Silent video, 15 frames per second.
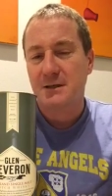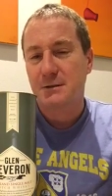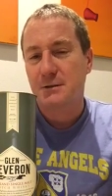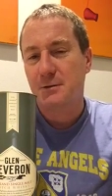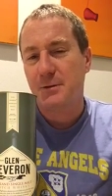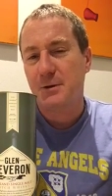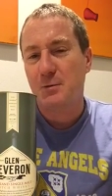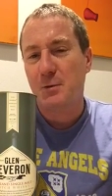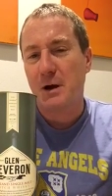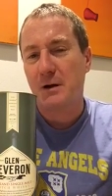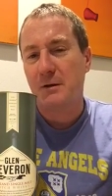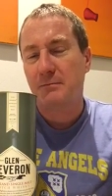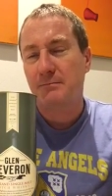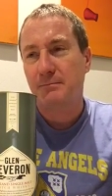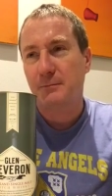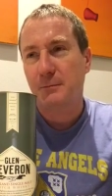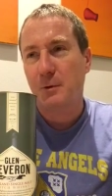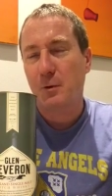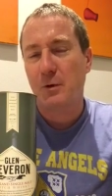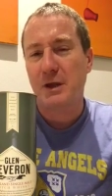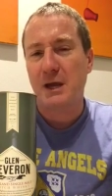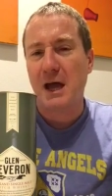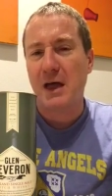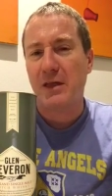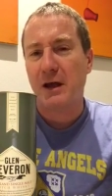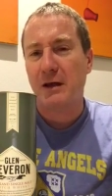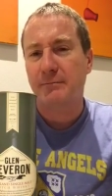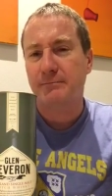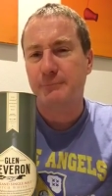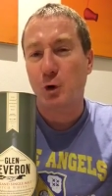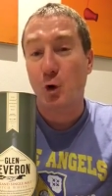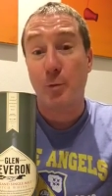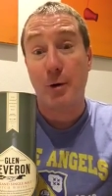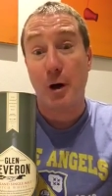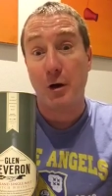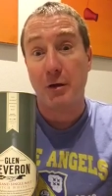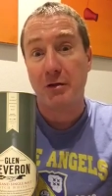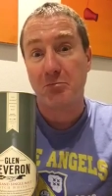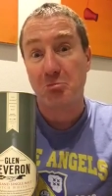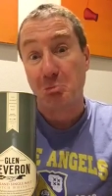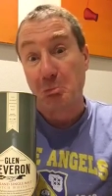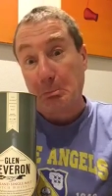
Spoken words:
could be one or the other or both.